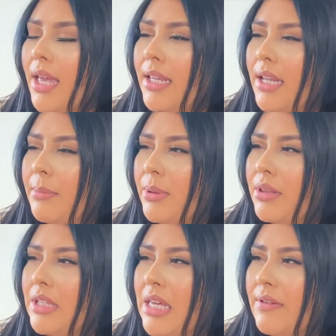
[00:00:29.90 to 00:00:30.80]
and I
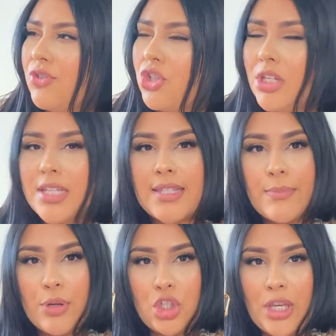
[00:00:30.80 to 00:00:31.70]
believe she is the
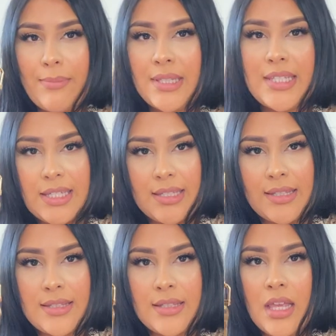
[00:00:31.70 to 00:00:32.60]
Pochette
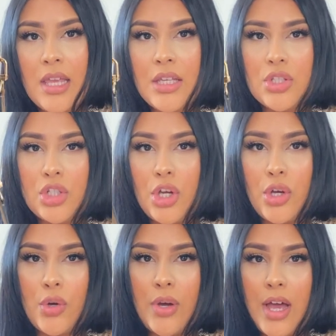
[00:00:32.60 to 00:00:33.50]
Métis.
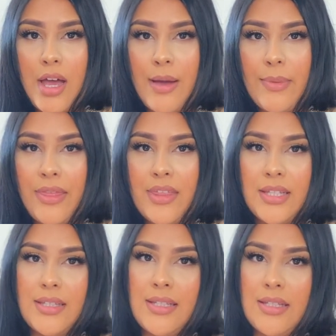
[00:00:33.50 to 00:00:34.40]
So um,
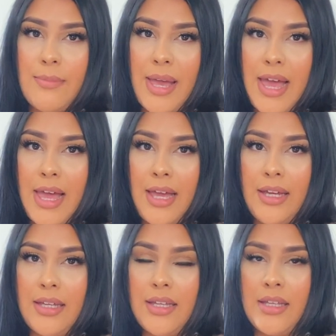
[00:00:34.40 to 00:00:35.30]
this is the
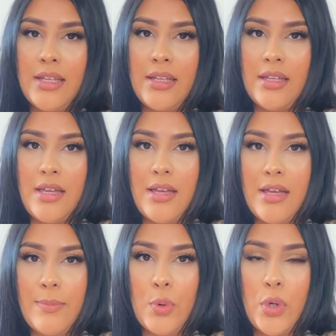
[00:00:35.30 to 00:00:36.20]
bag.
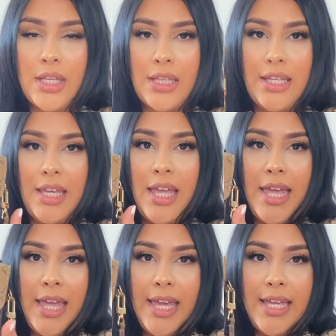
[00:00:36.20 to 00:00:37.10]
Um, quickly,
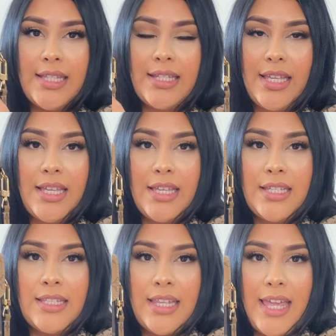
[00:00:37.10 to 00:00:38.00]
it
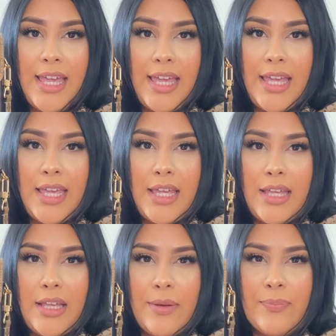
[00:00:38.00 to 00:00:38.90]
is
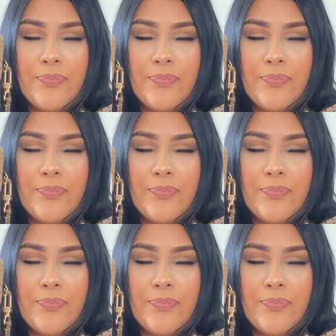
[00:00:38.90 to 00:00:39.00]
a